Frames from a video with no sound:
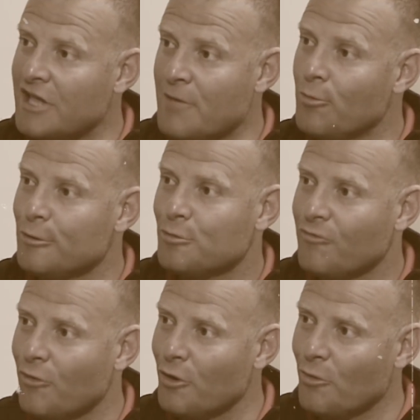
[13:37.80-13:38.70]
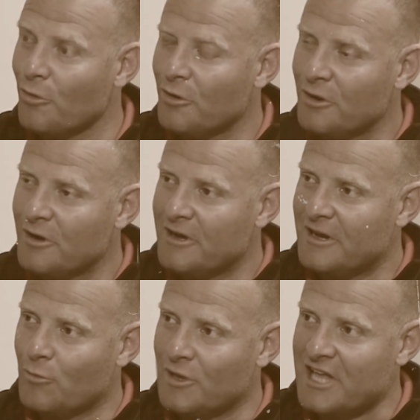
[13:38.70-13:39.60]
able to follow
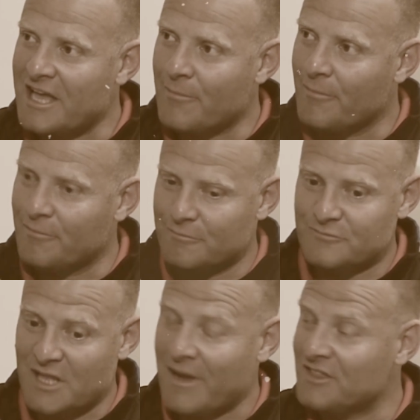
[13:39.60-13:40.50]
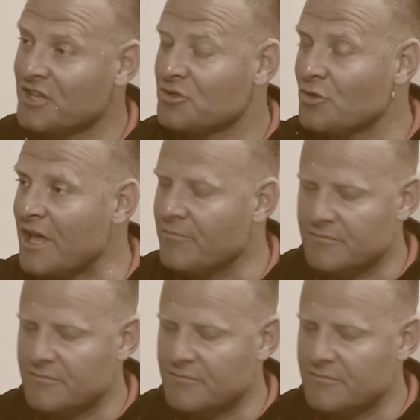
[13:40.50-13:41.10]
what I am demanding to them.